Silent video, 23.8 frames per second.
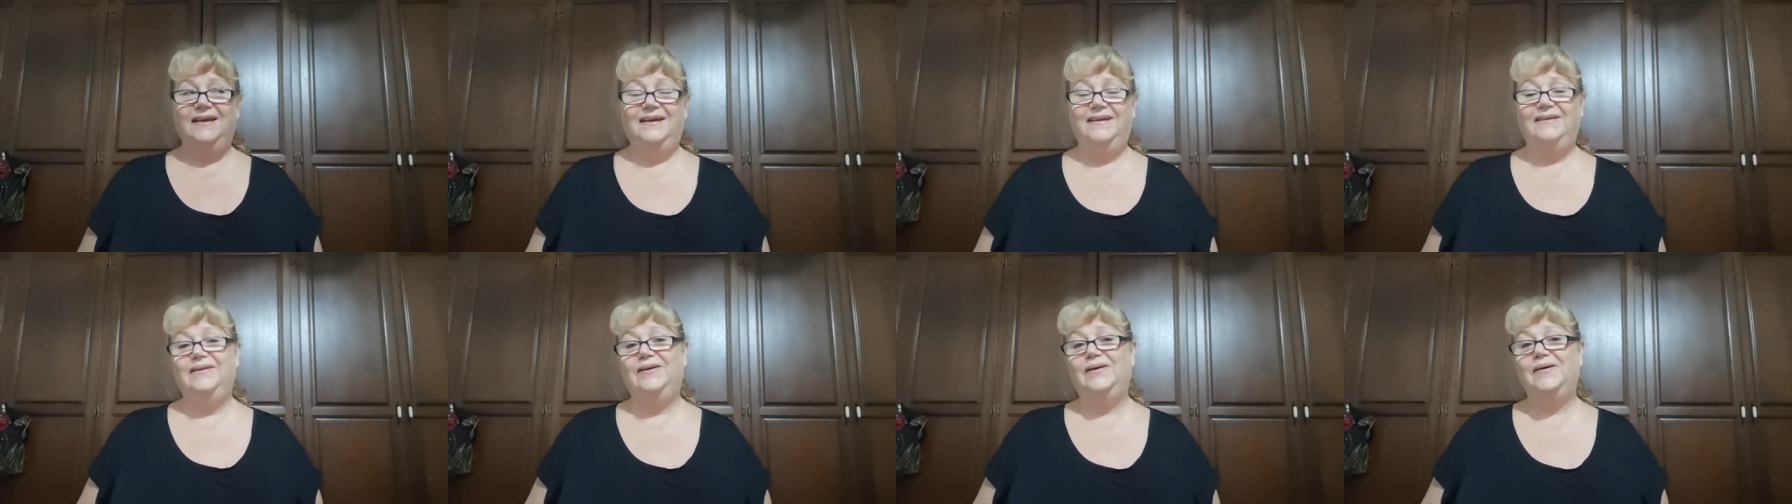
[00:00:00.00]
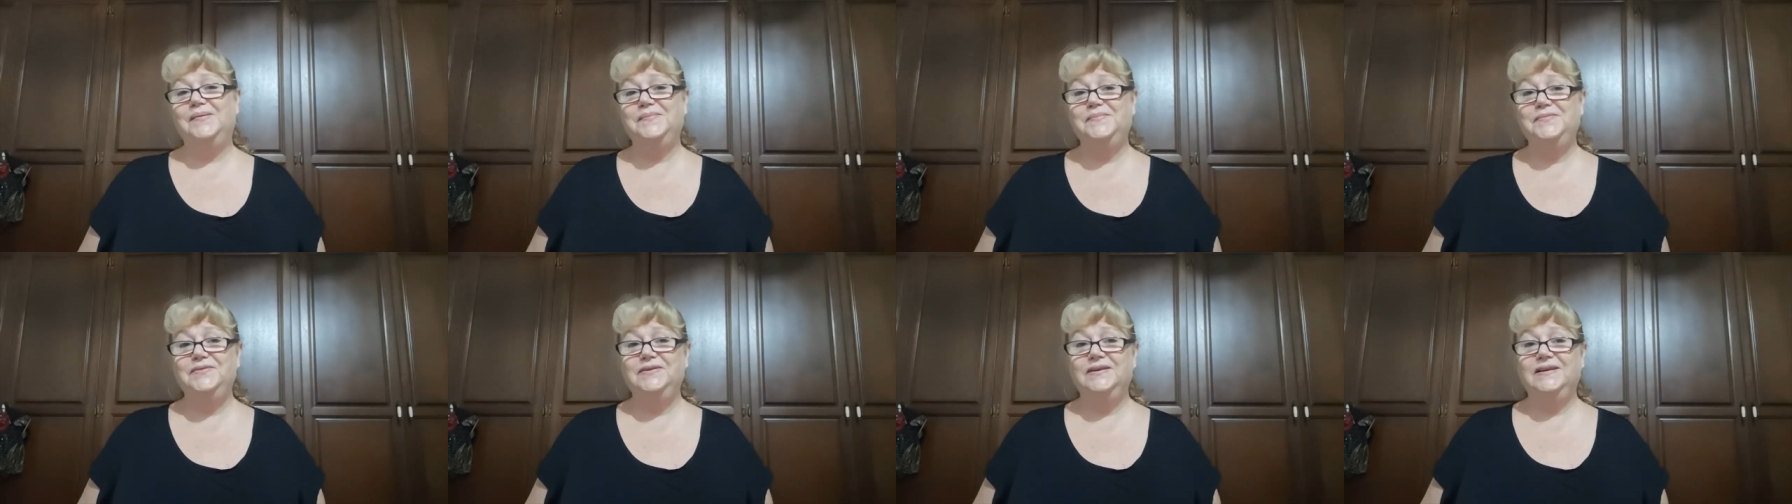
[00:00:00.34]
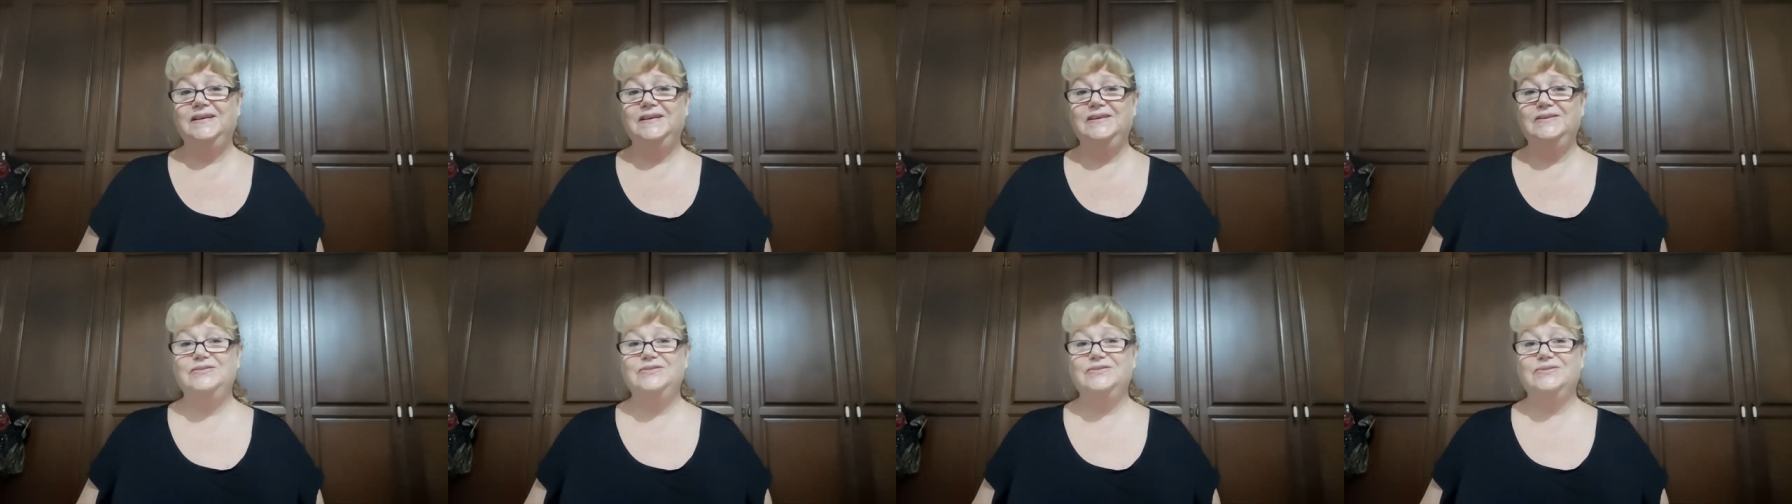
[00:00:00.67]
and I'm
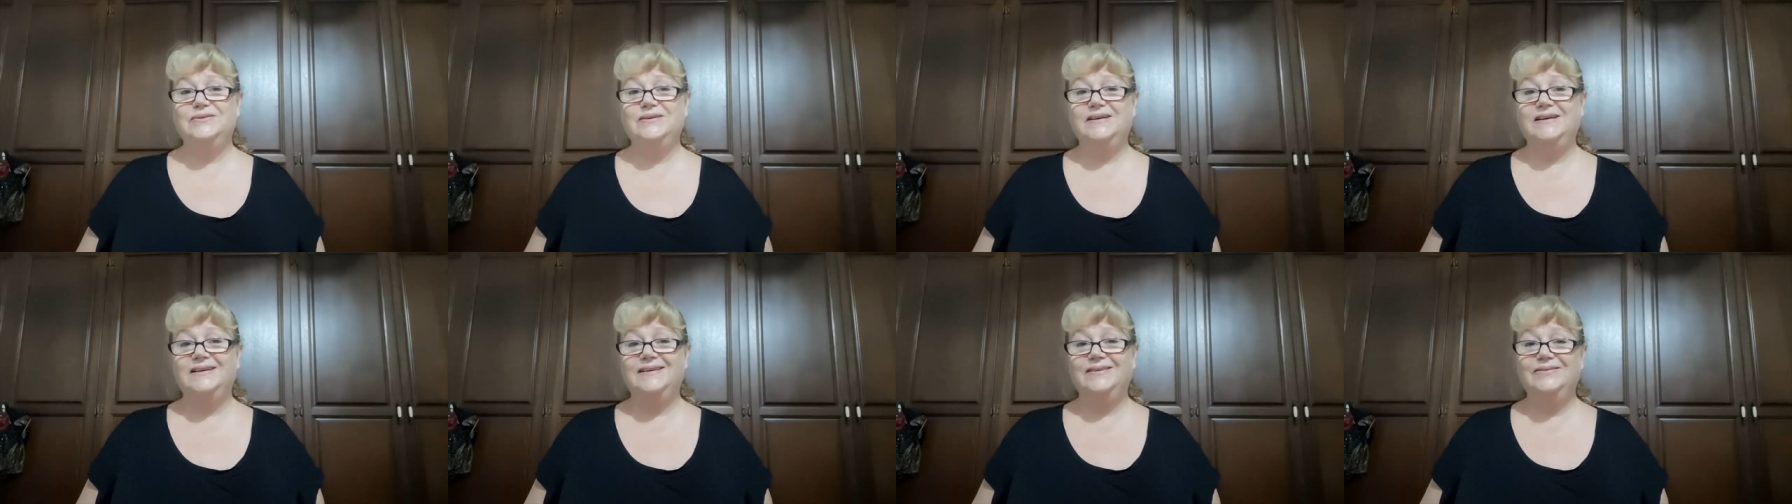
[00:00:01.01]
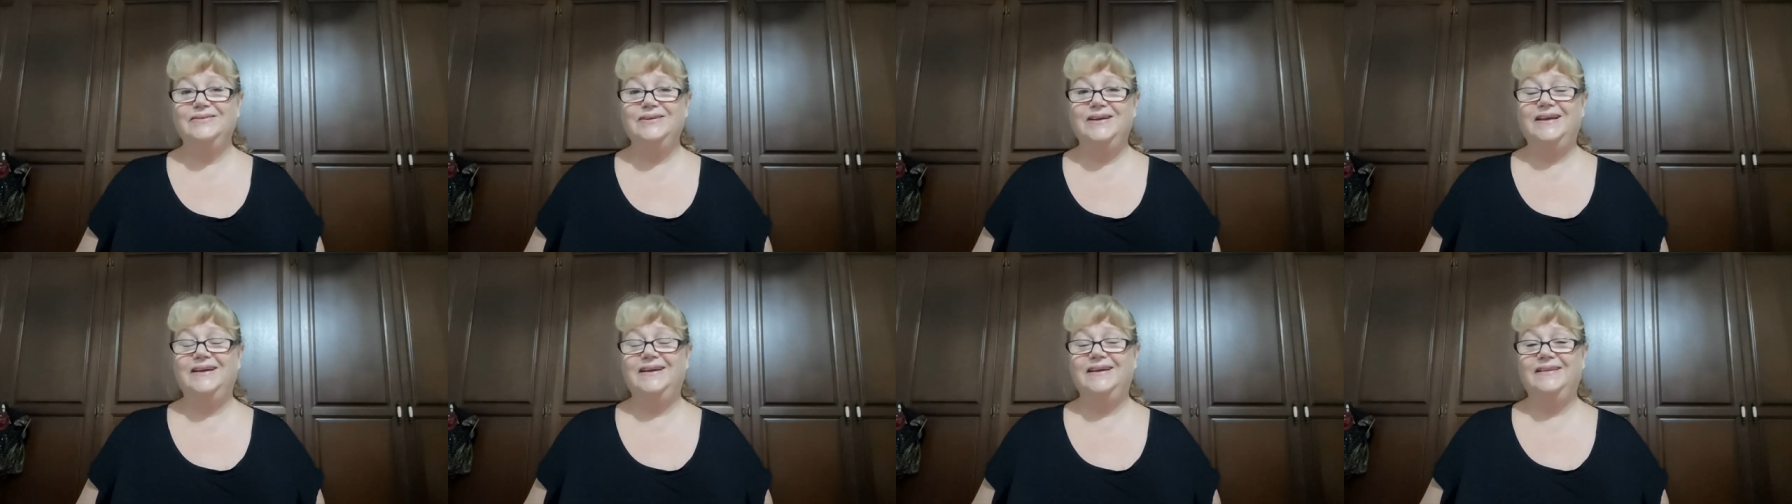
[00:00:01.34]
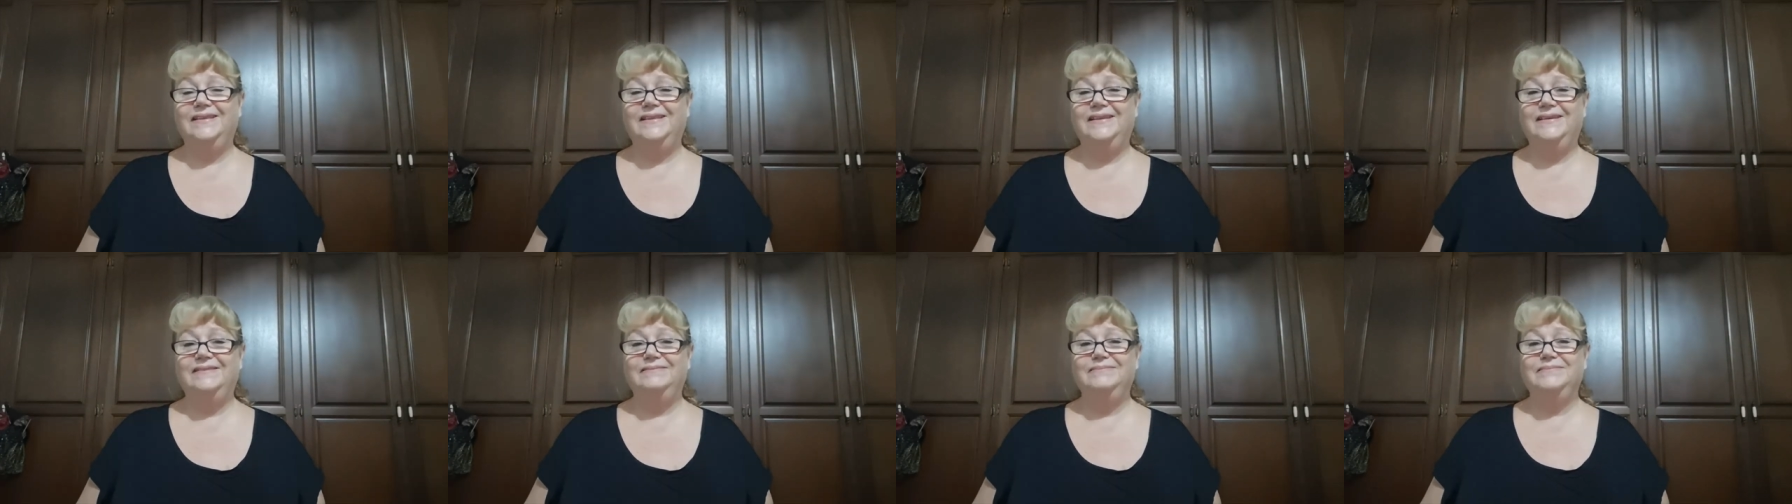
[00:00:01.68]
really enjoying looking
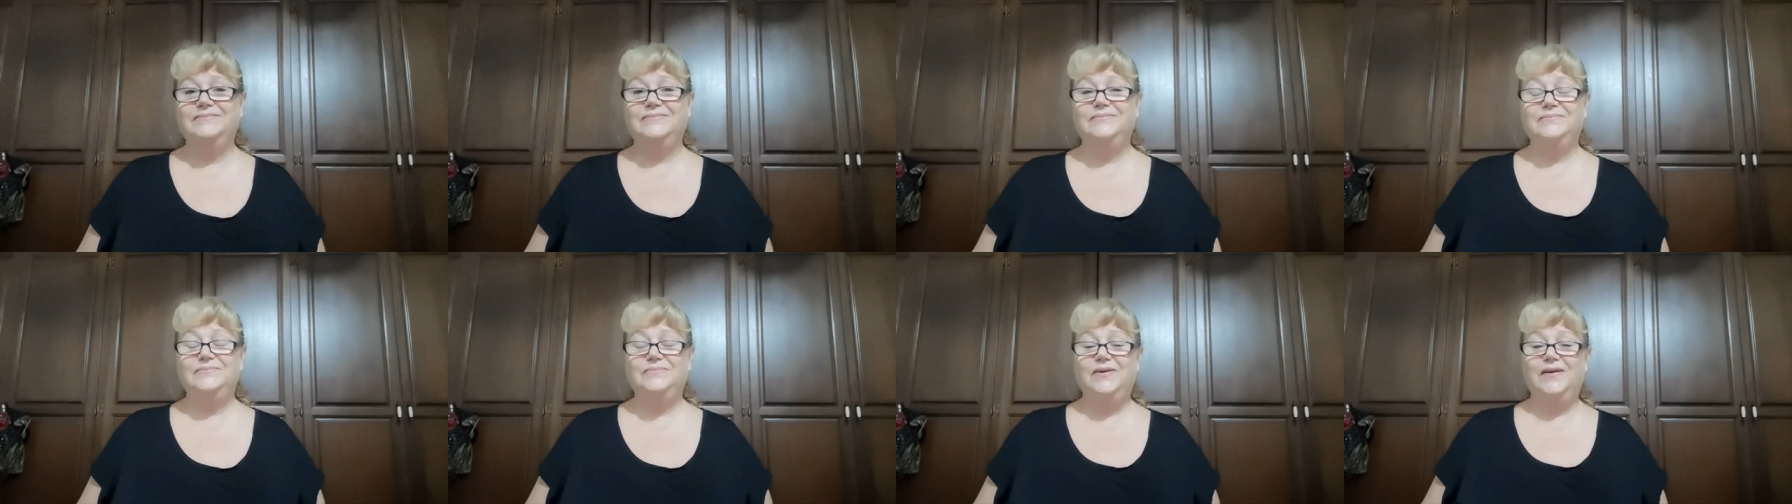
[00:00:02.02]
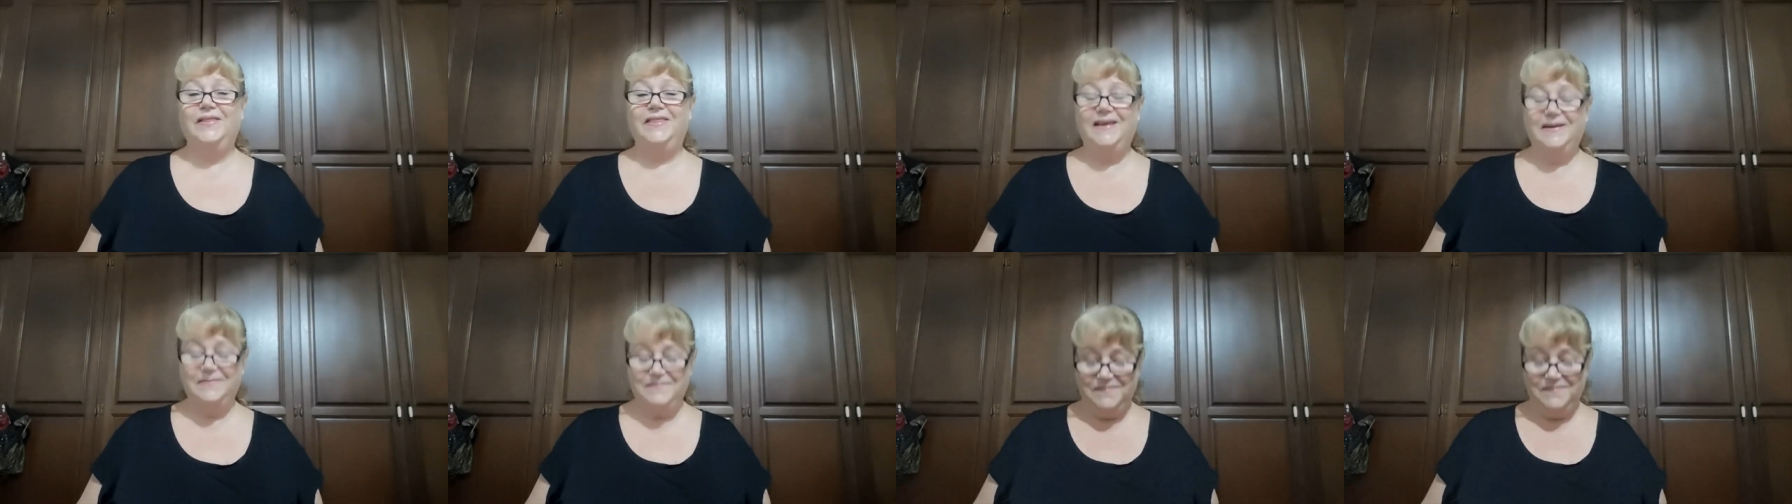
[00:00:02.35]
at them, what